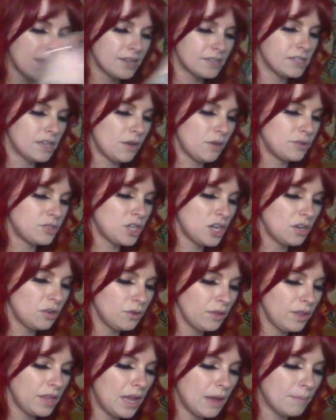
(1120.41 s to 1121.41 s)
So
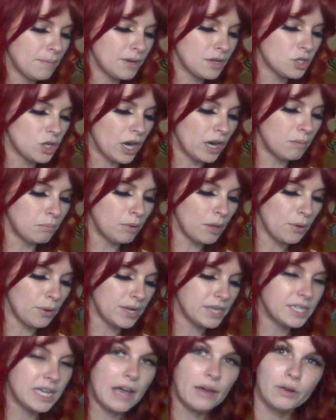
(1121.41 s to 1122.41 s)
generally I'm going to try to blow
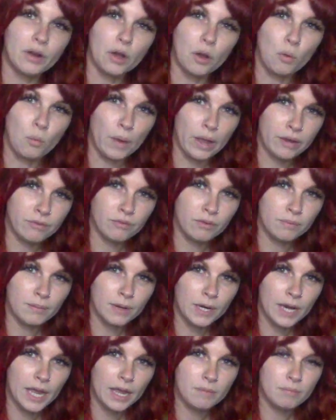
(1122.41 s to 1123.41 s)
it down away from
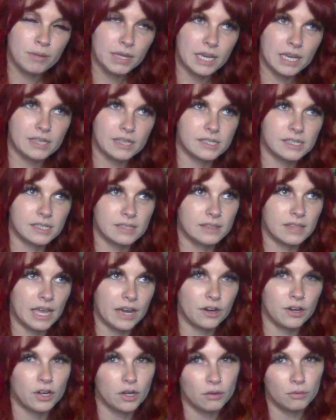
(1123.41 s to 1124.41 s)
their head, because
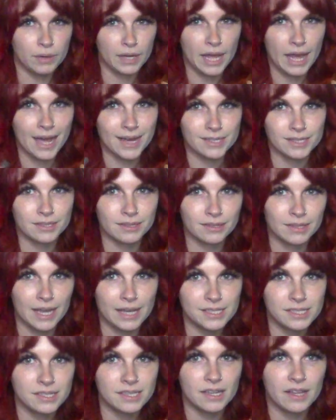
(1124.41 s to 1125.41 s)
they're going to react
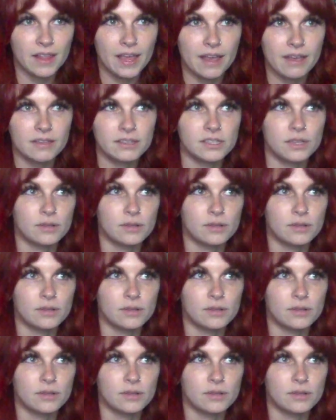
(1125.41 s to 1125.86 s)
less to that.